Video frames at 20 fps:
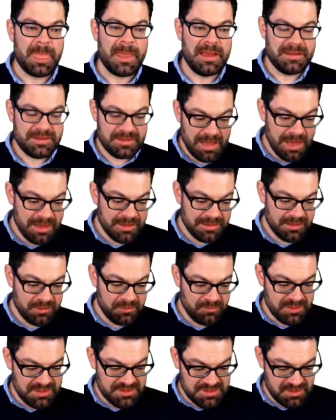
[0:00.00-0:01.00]
And that
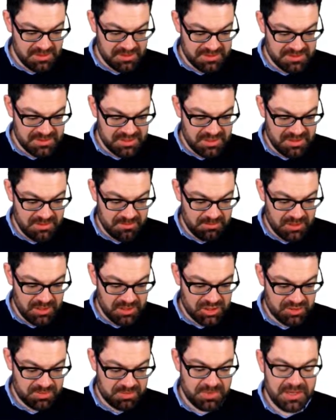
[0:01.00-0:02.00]
then results in a
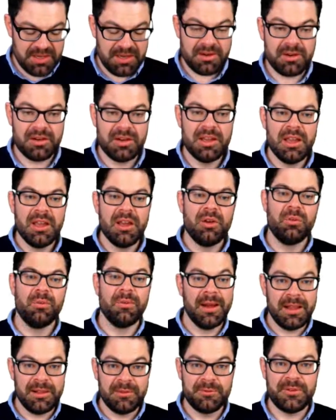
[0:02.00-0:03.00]
much bigger
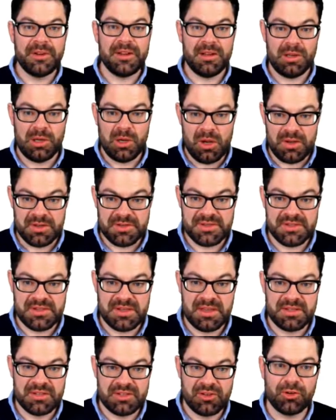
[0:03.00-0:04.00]
welfare loss
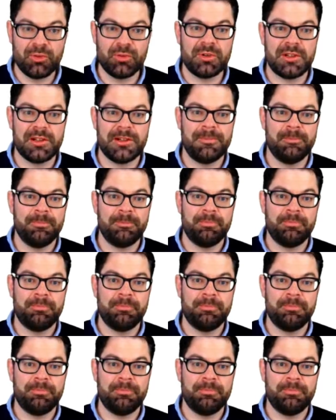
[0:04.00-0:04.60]
in total.